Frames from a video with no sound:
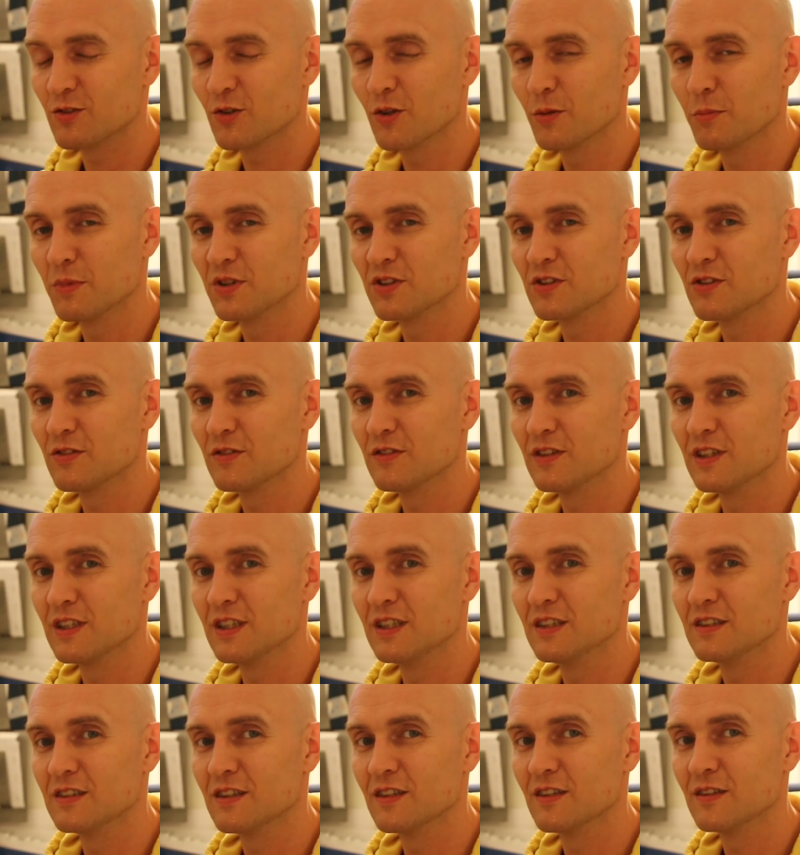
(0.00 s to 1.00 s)
so much
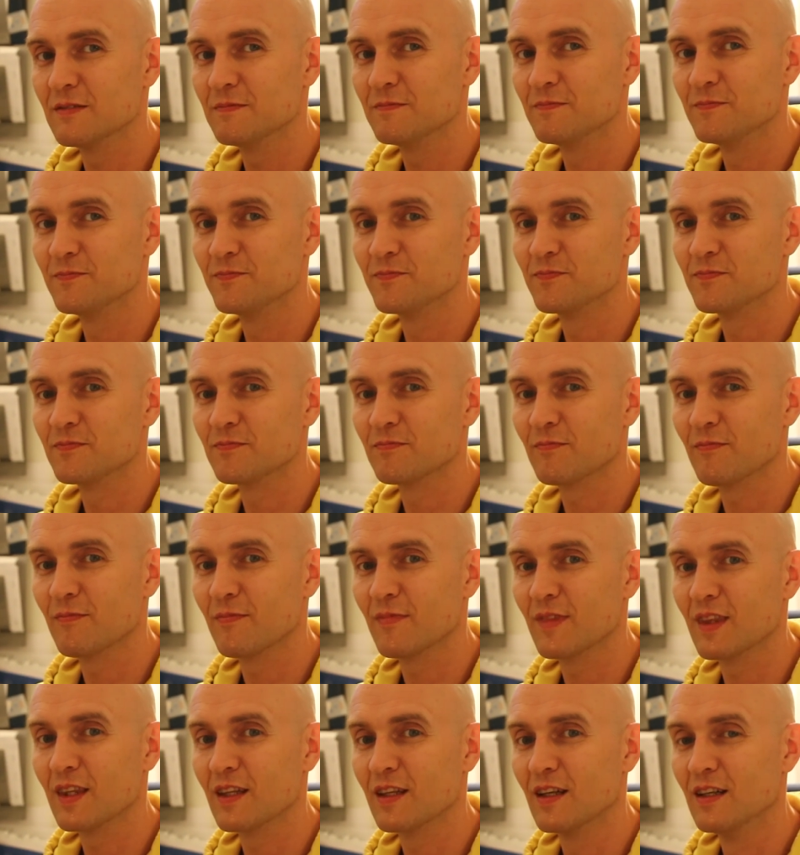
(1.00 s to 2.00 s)
easier.
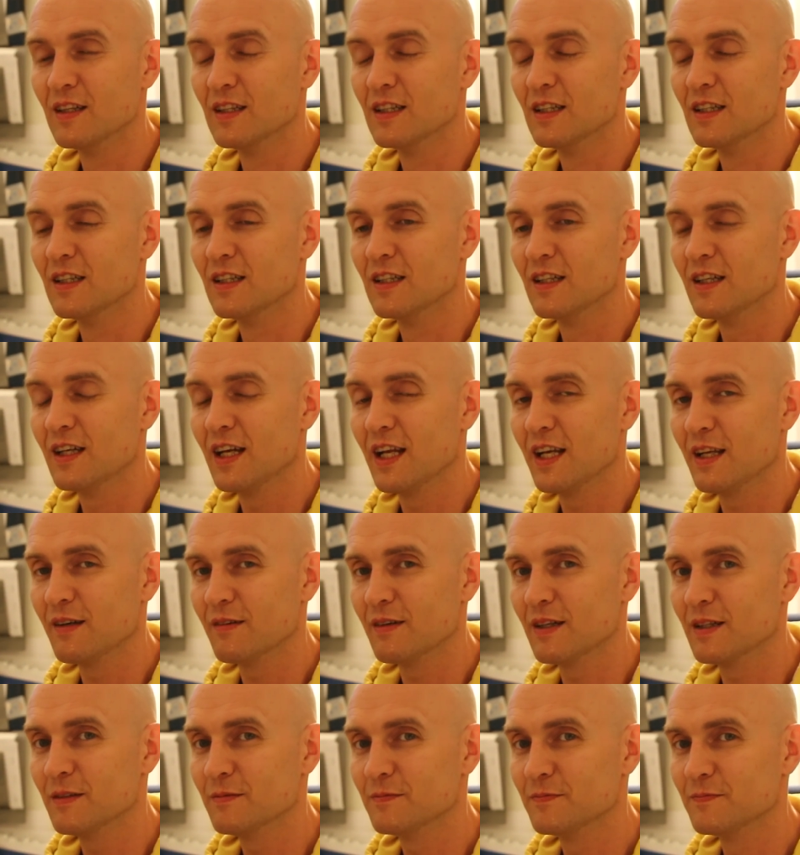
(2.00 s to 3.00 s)

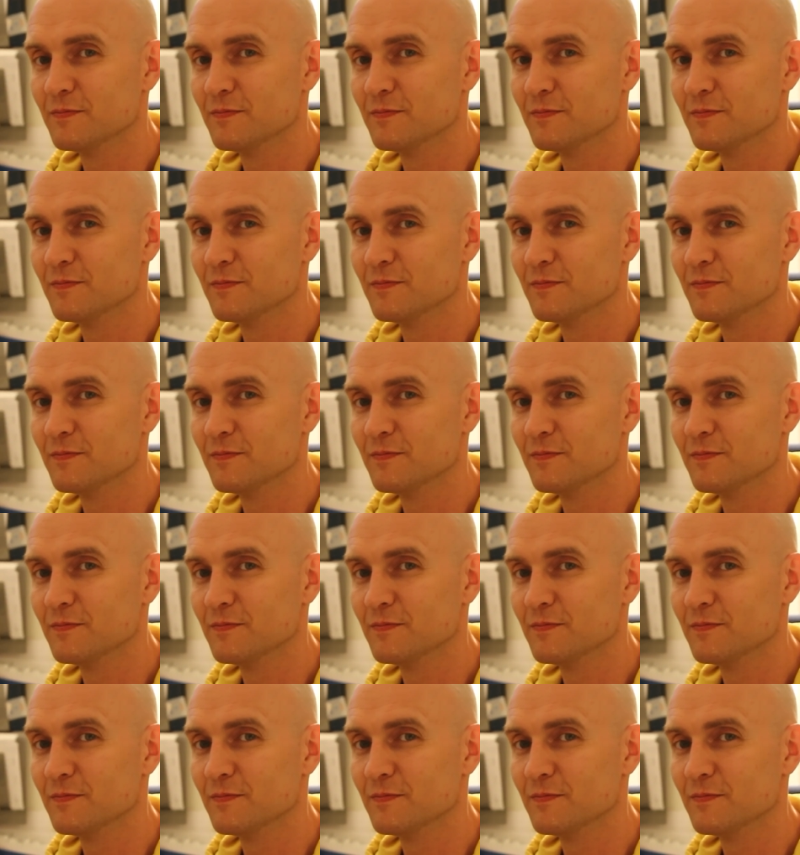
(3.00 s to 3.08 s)
Anyway,